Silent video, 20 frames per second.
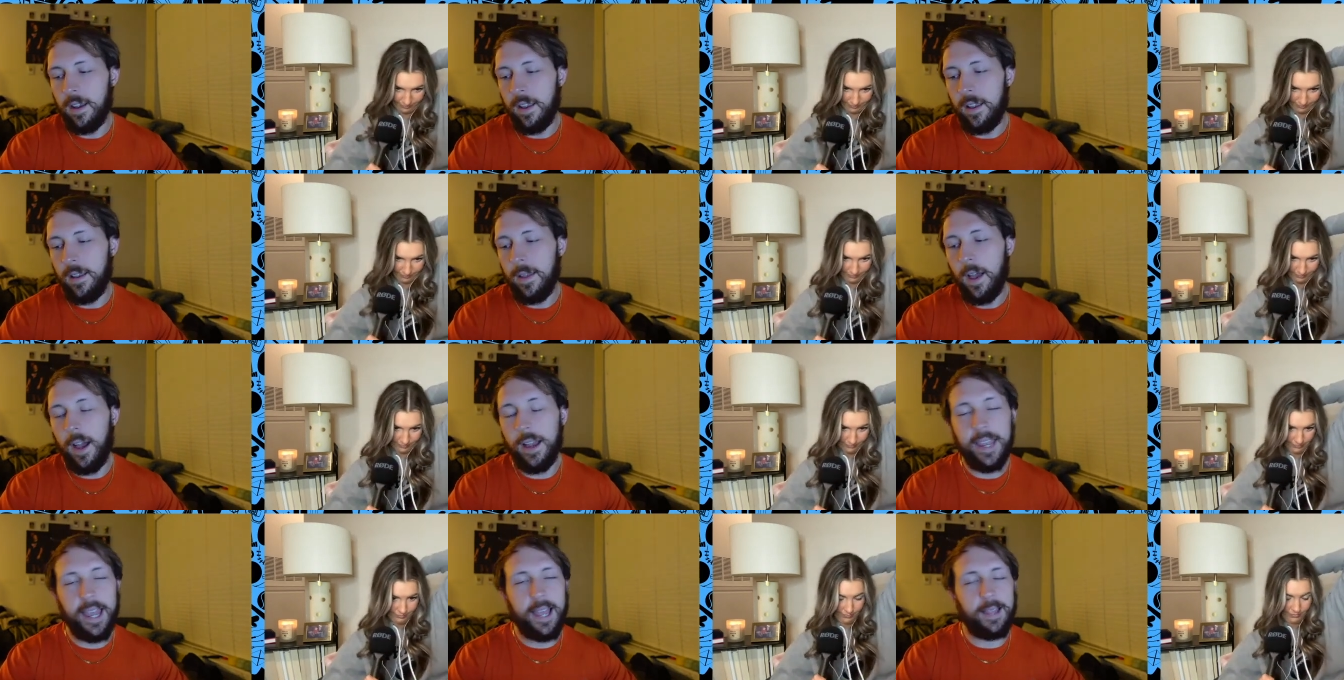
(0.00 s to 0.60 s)

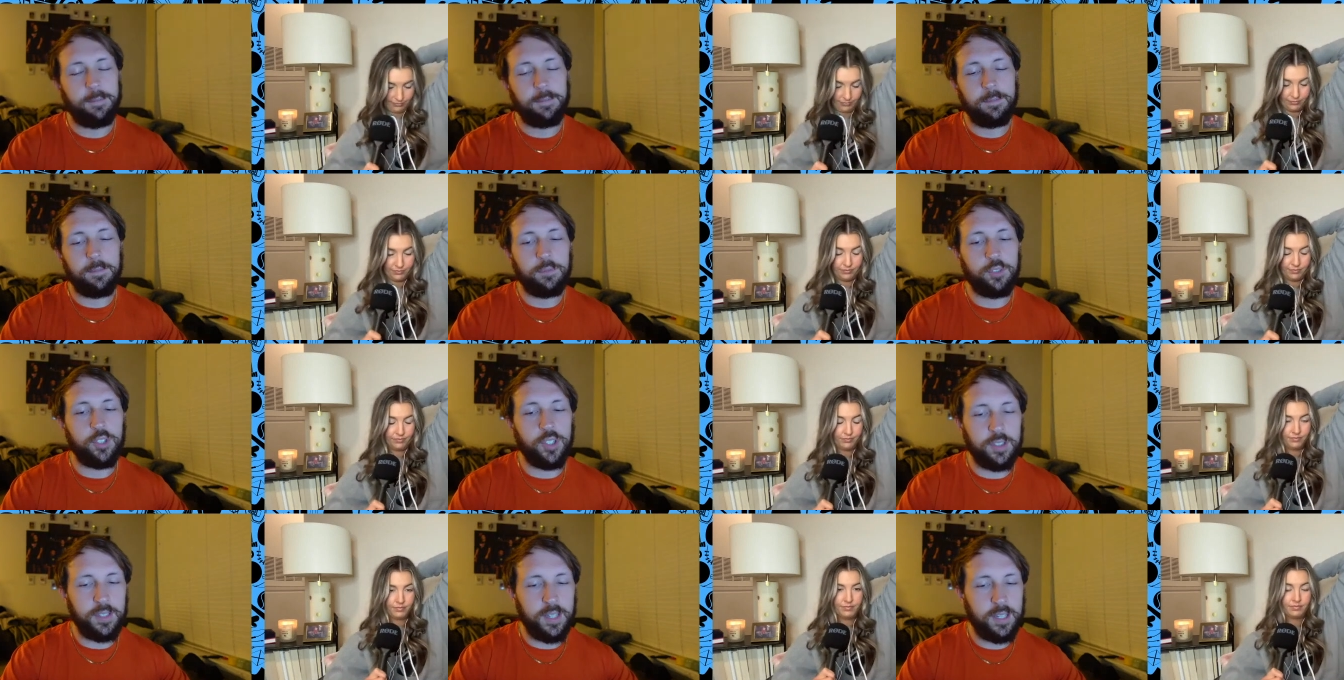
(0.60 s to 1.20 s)
Speaker 1: again,
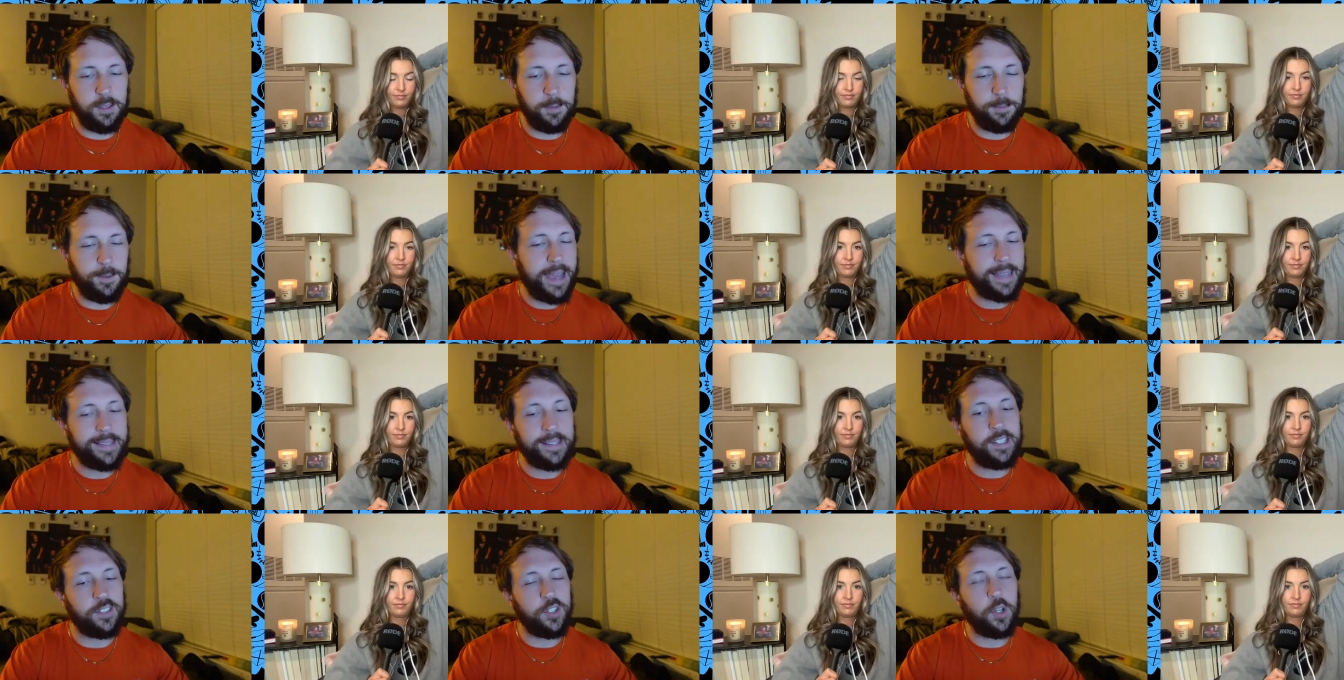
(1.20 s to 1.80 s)
just the fact
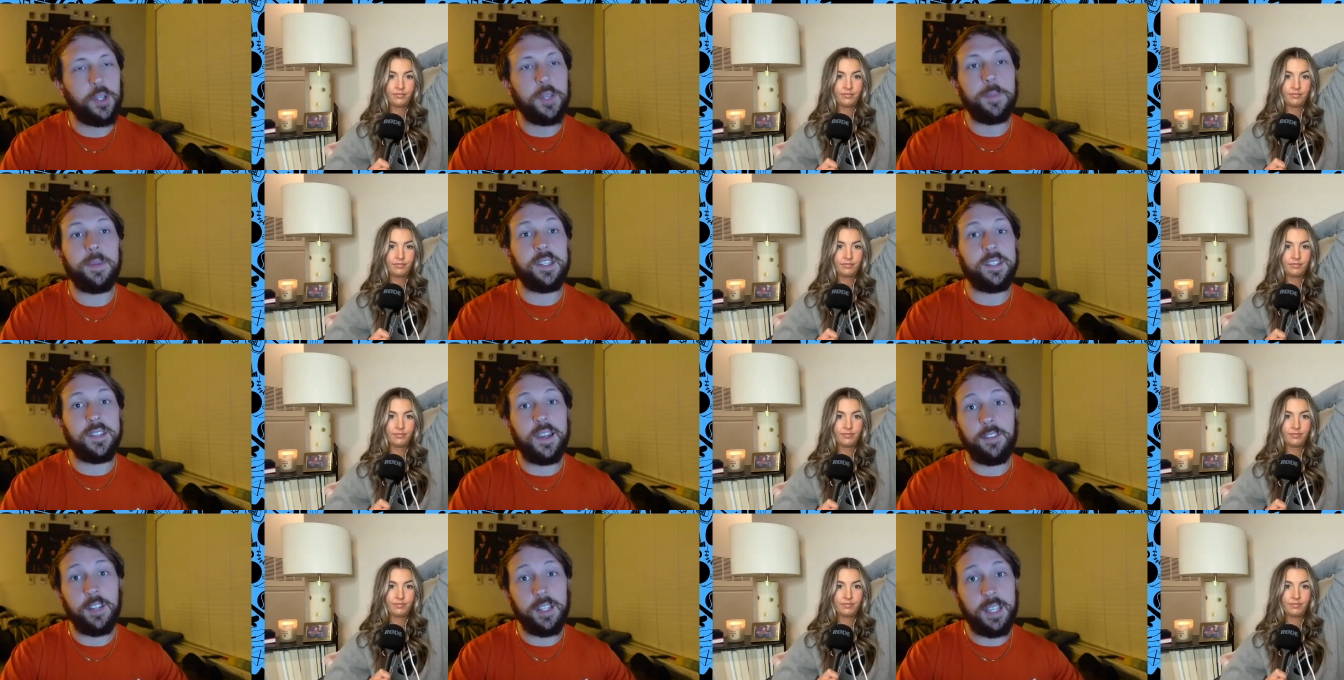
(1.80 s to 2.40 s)
that it's only been
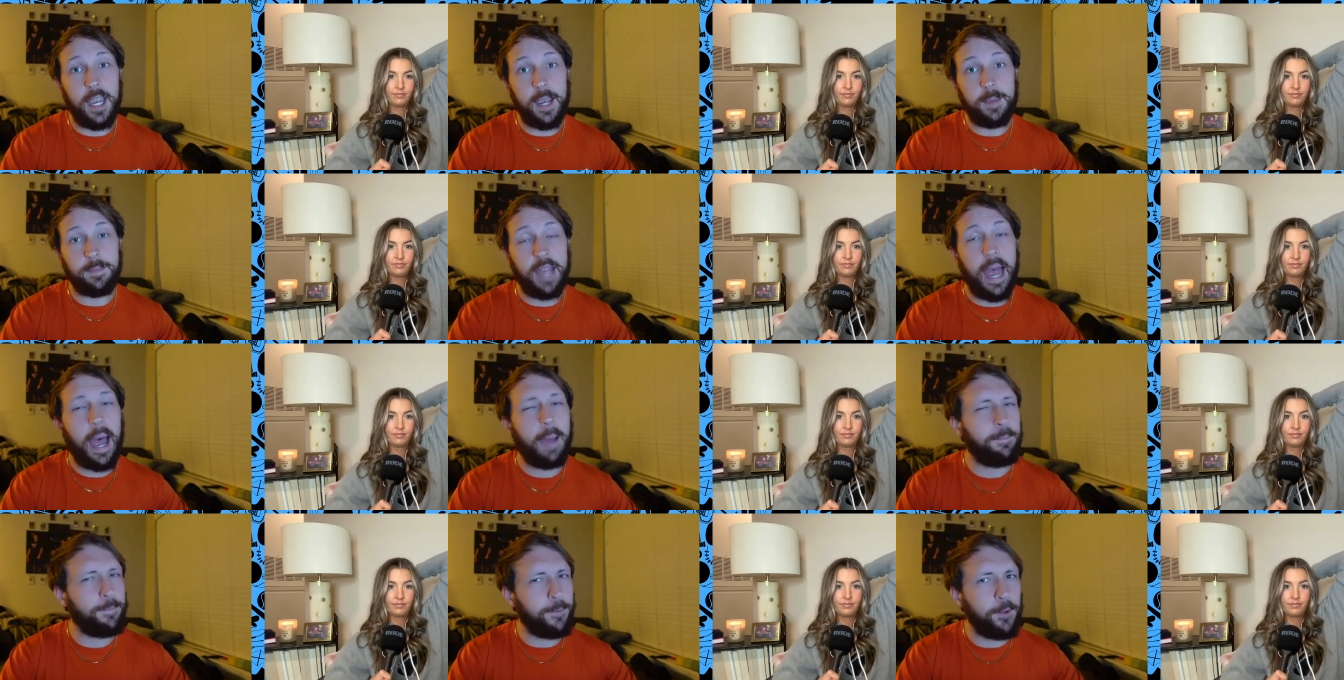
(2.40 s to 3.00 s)
seven games,
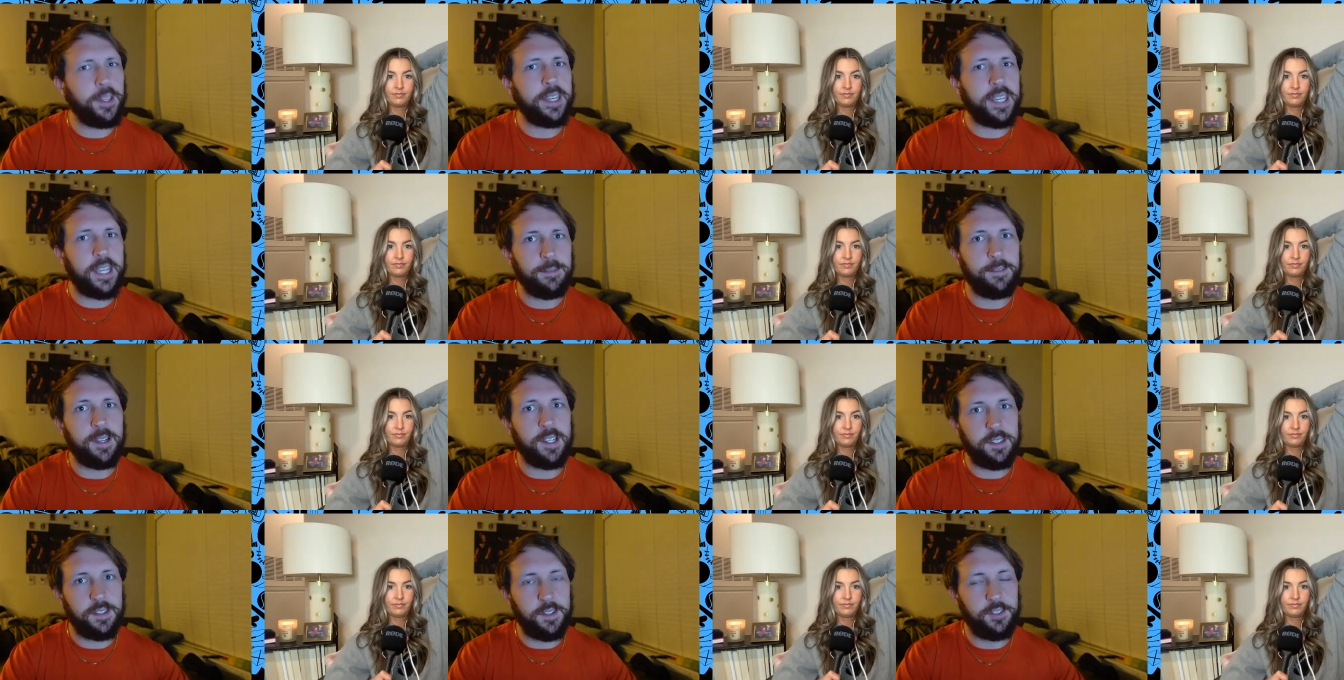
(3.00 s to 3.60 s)
I'm fully
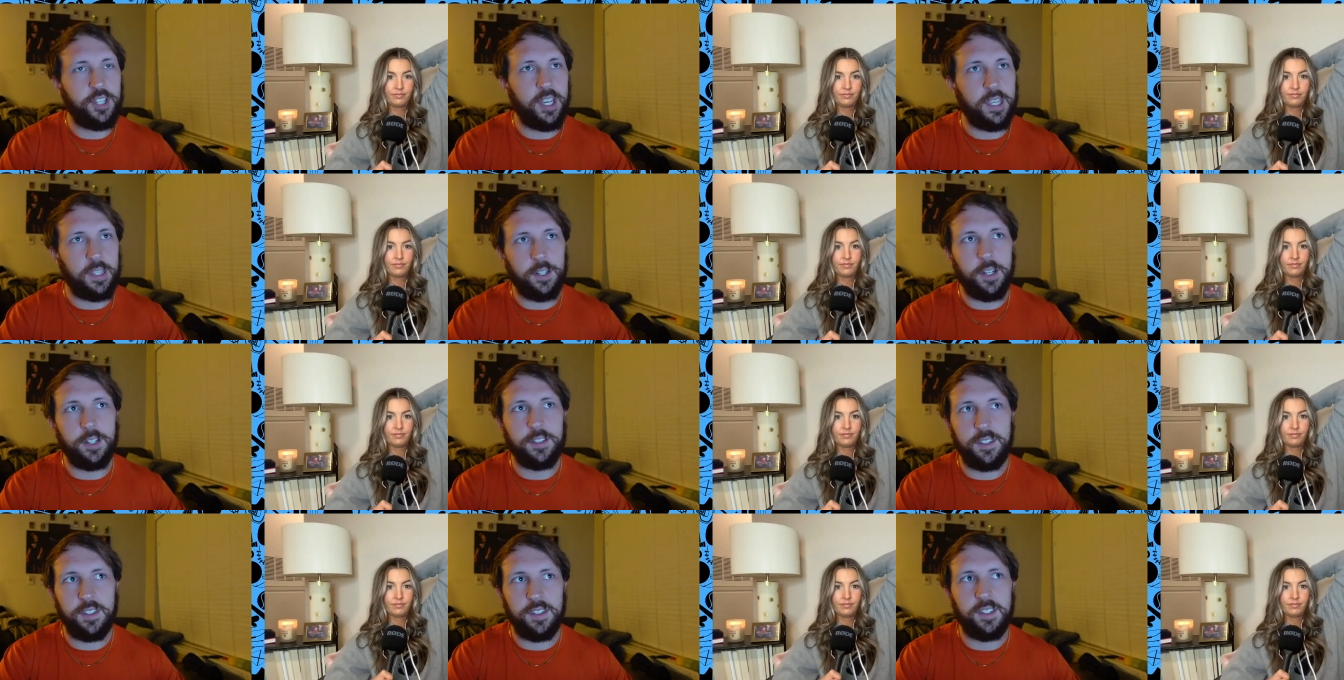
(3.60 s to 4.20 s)
convinced that Jalen
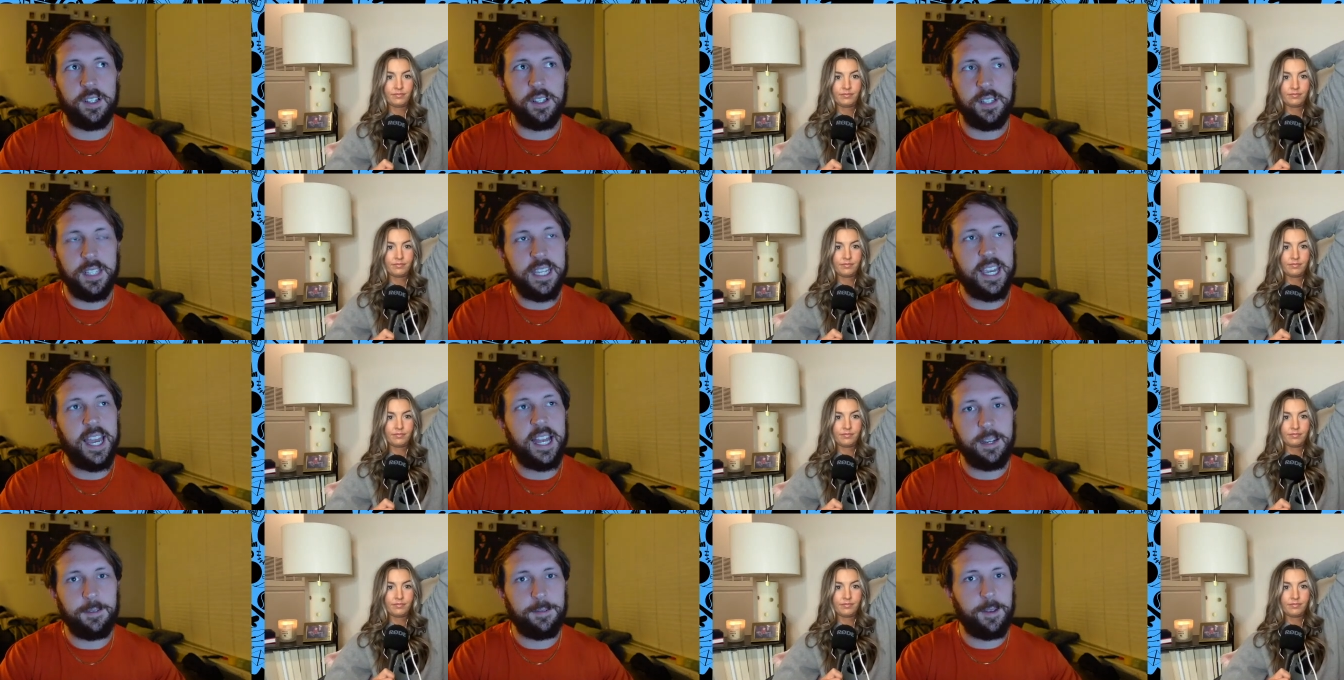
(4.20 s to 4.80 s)
Hurts is an elite
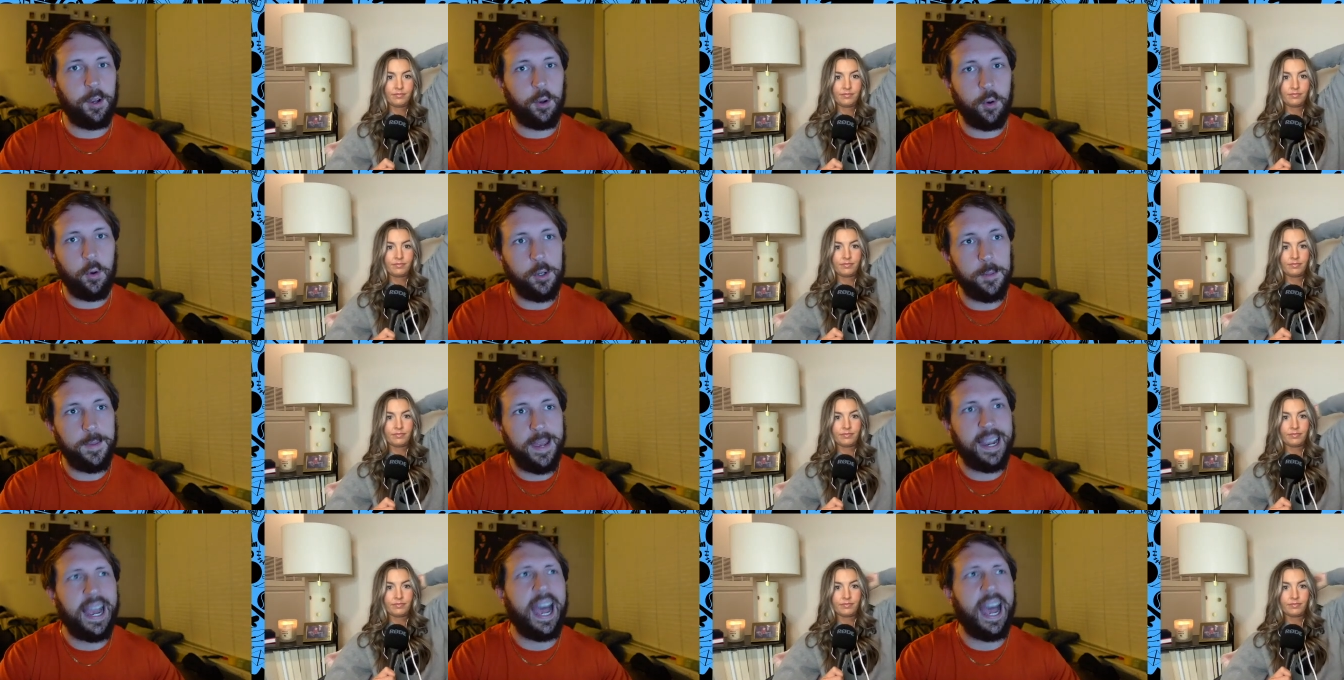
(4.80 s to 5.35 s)
NFL quarterback.